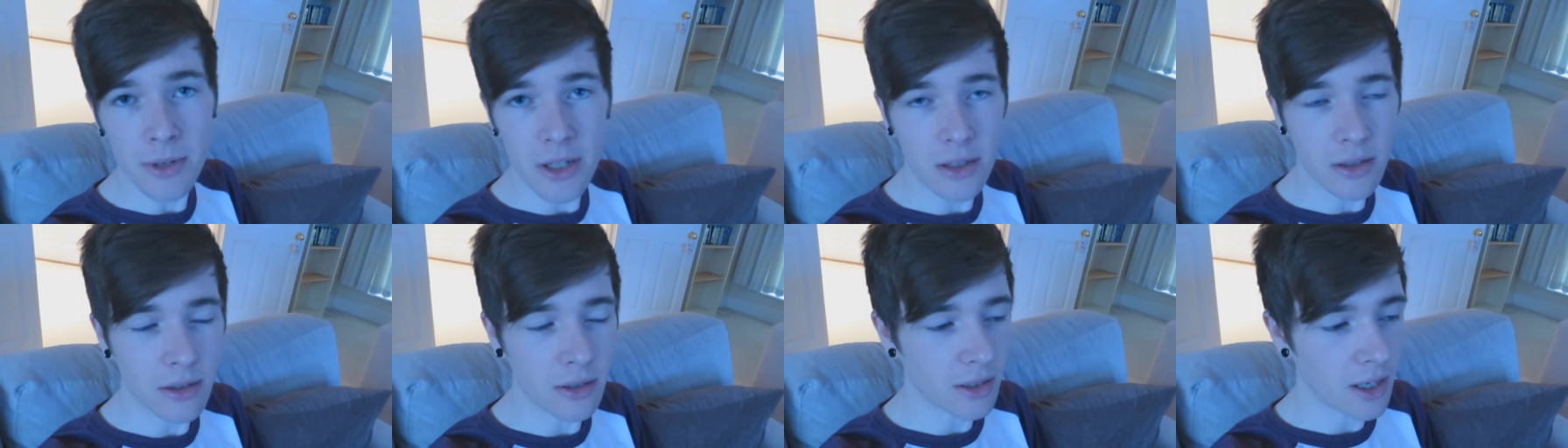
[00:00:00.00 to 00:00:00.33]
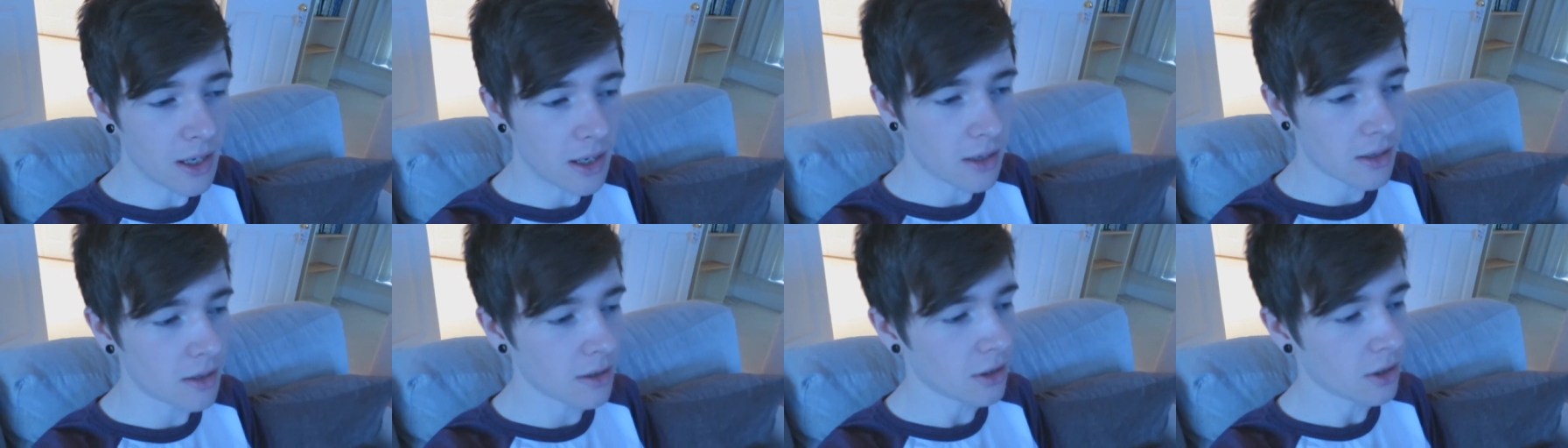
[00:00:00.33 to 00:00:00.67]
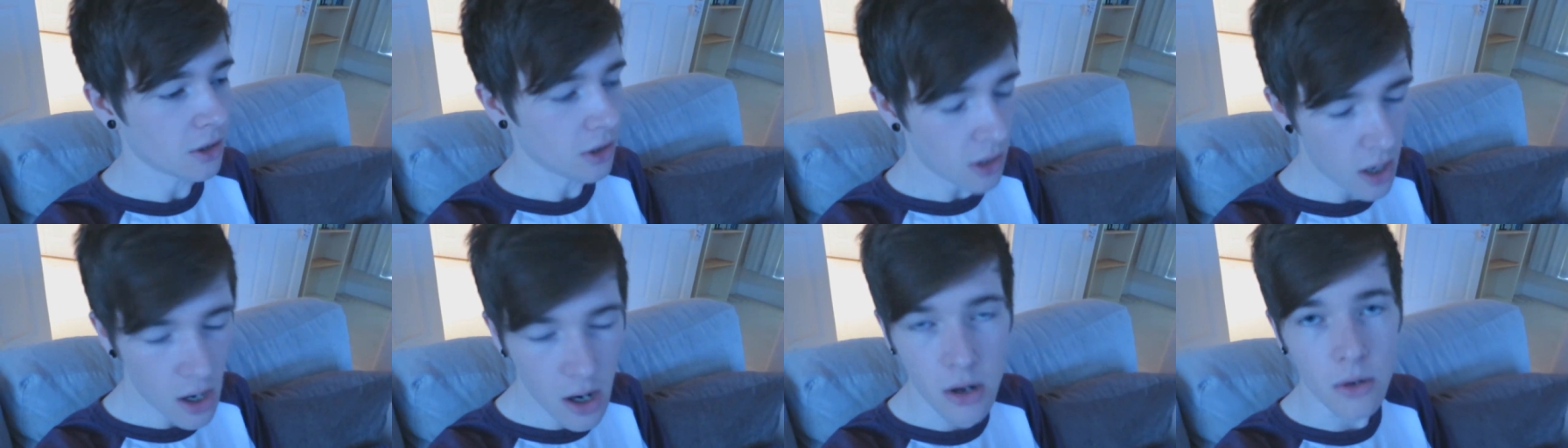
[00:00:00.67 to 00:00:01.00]
me and said,
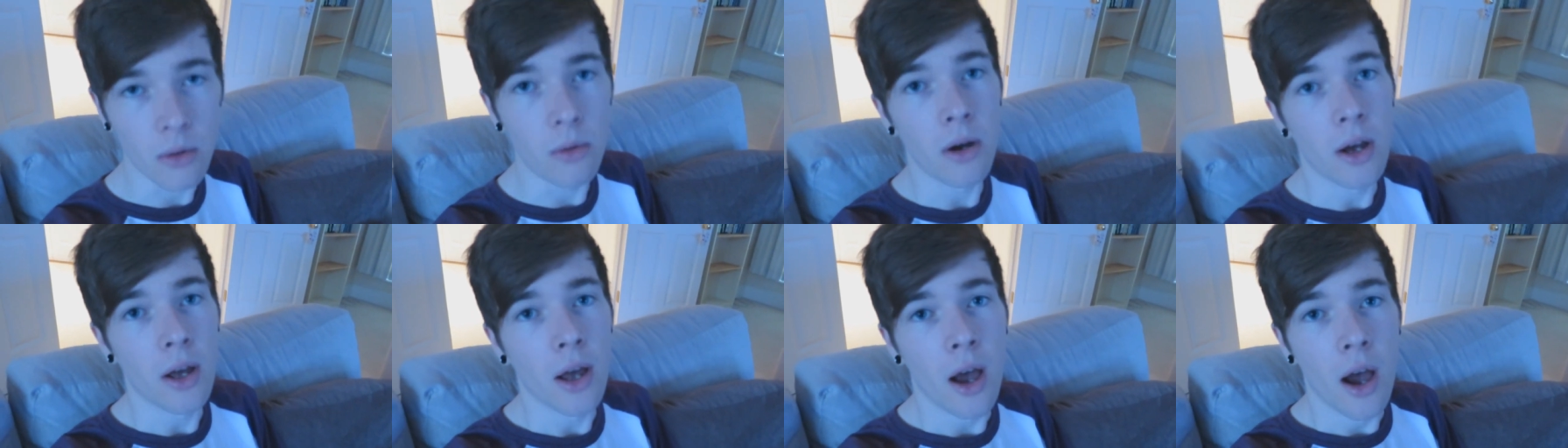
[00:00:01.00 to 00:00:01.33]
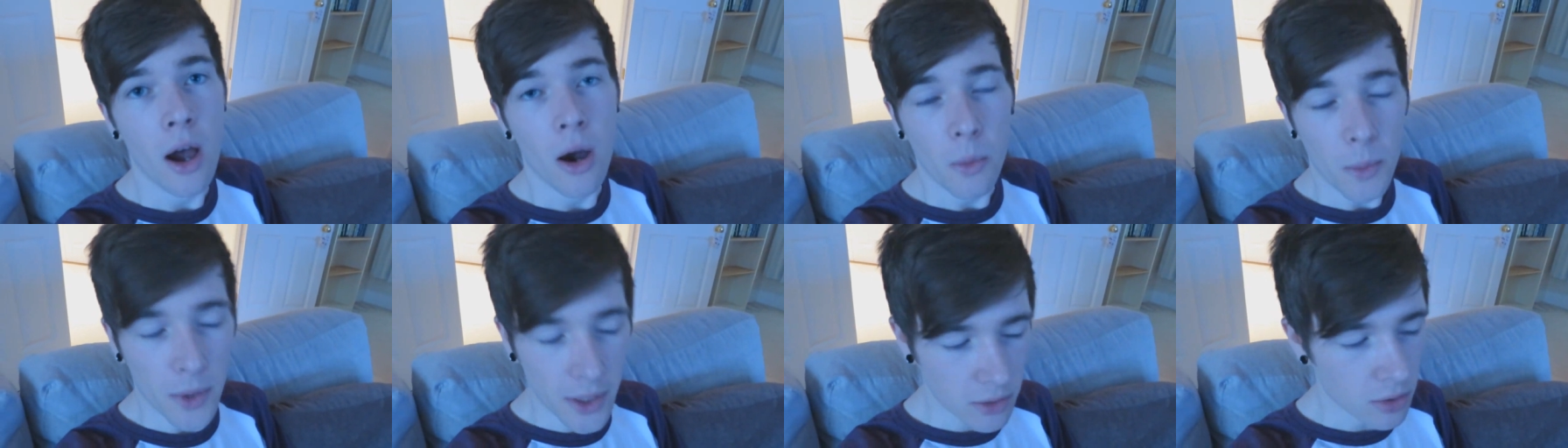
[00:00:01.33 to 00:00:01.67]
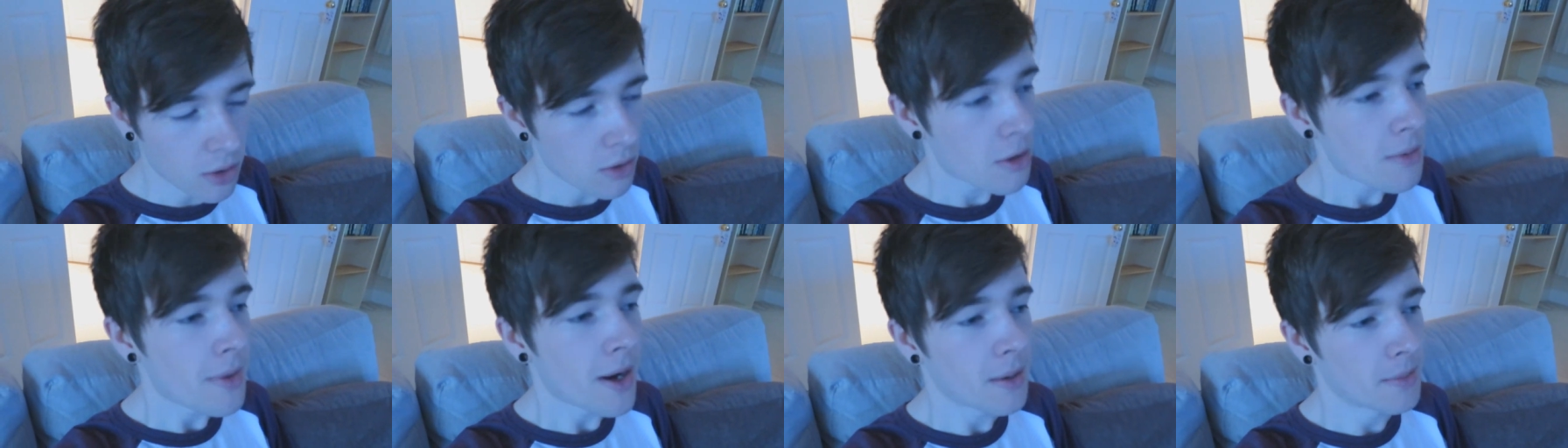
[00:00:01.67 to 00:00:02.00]
yo, we're
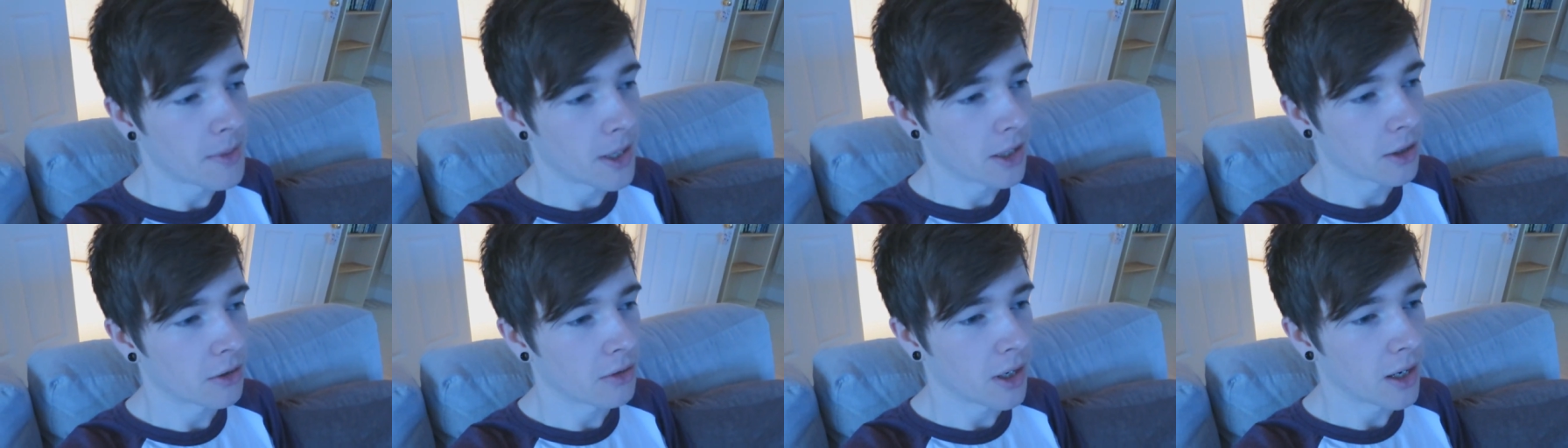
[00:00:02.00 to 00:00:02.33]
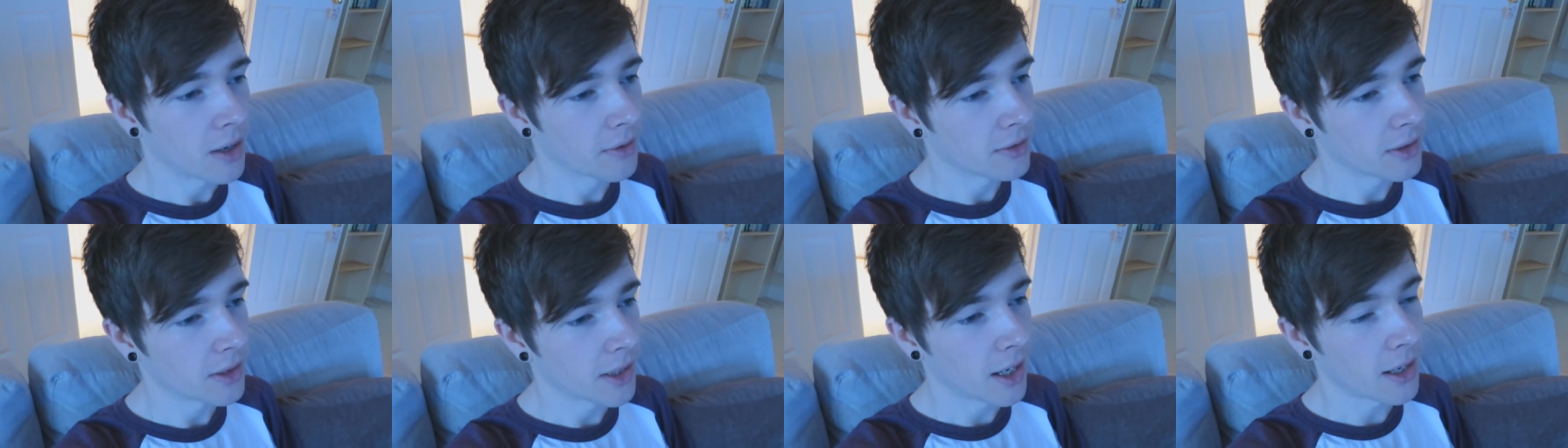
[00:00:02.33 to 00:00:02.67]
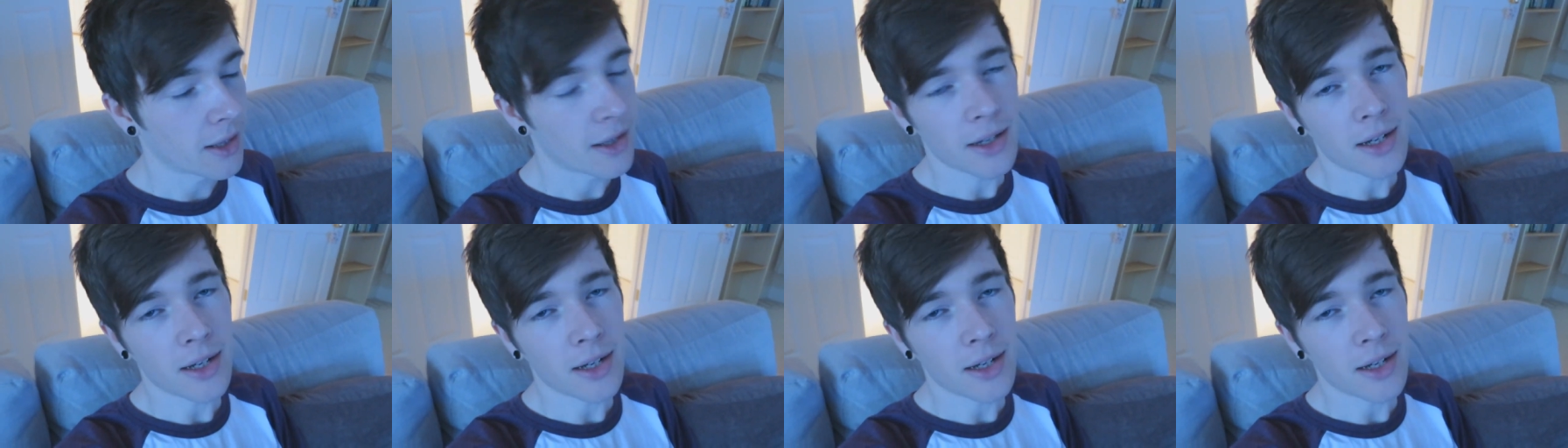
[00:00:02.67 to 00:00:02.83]
talking about Minecraft today.